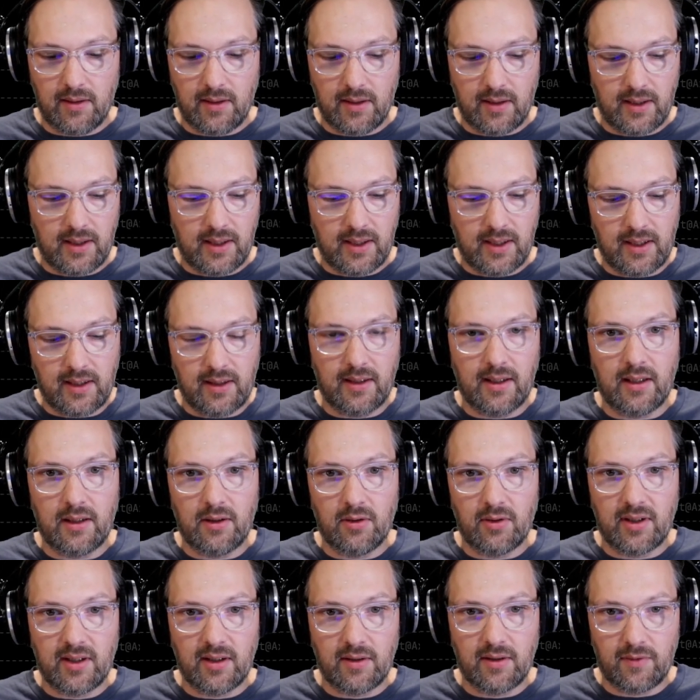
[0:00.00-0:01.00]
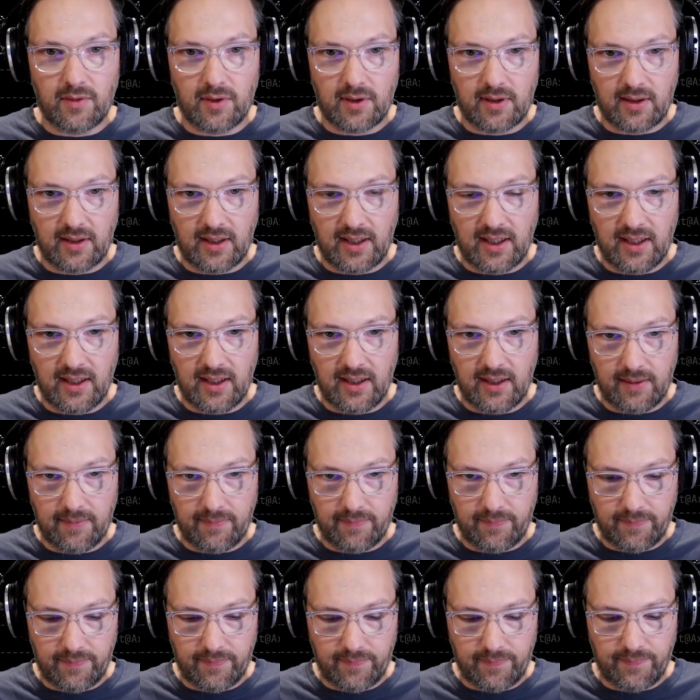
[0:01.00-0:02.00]
and then you give it a
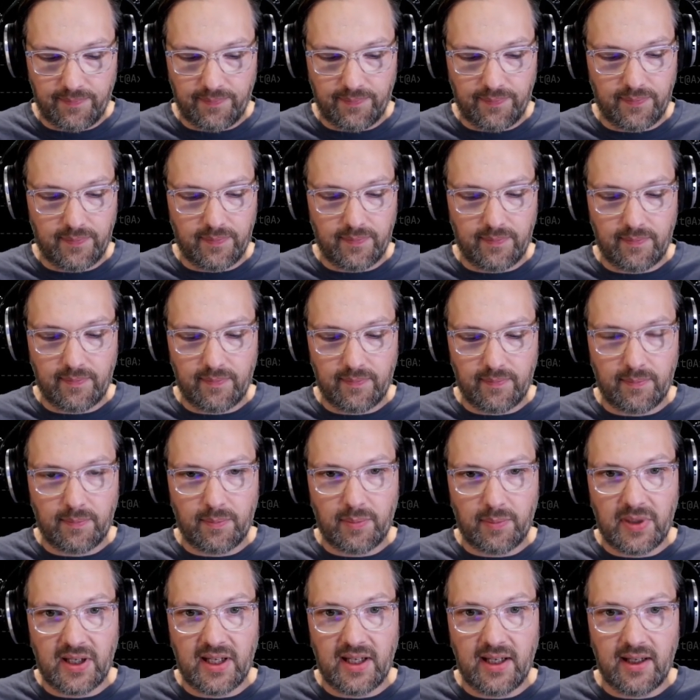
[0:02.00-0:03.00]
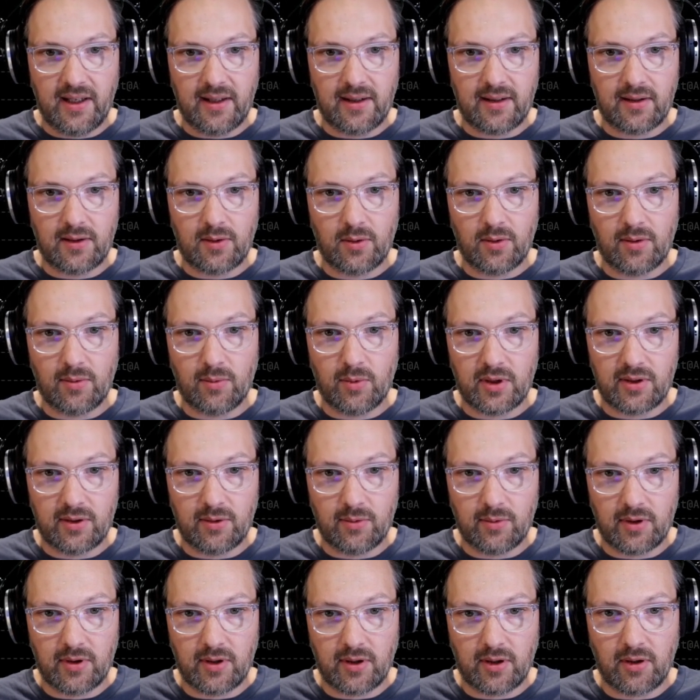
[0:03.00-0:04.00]
path to the, what you
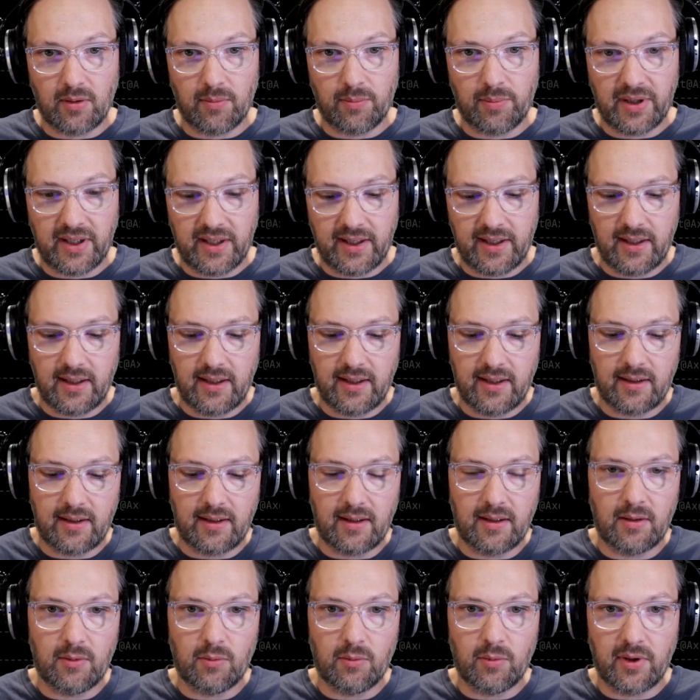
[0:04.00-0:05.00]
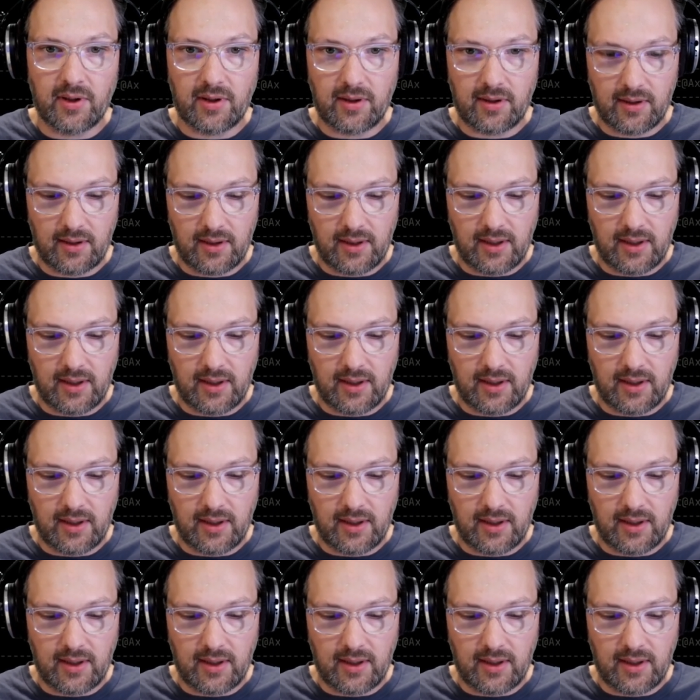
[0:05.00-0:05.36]
want to compile, and then with